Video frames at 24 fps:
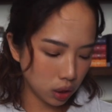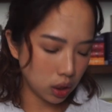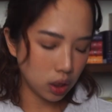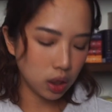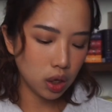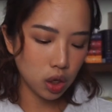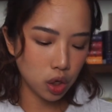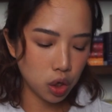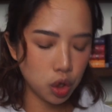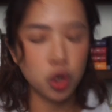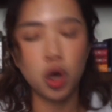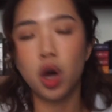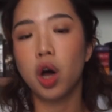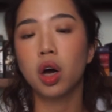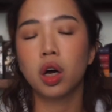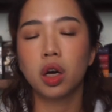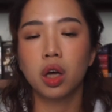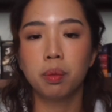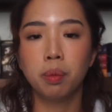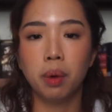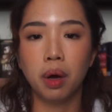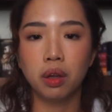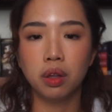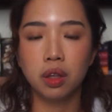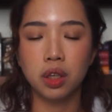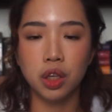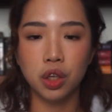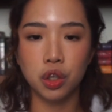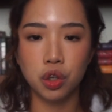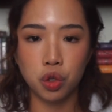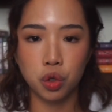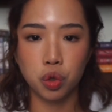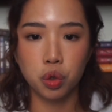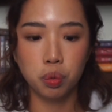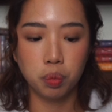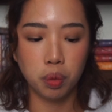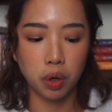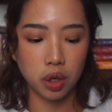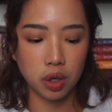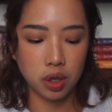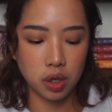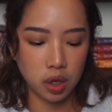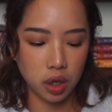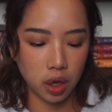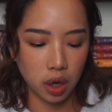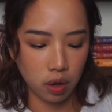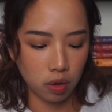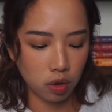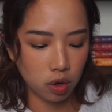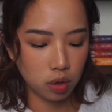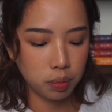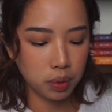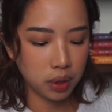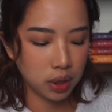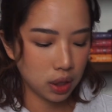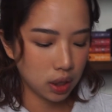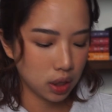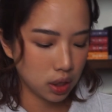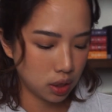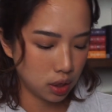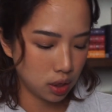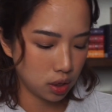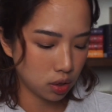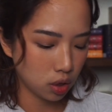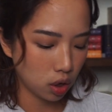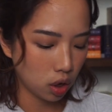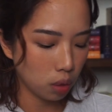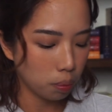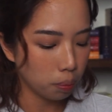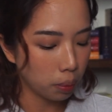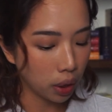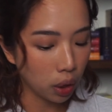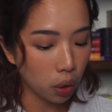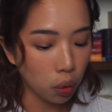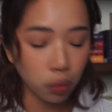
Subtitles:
Let us talk about these two books together because these are my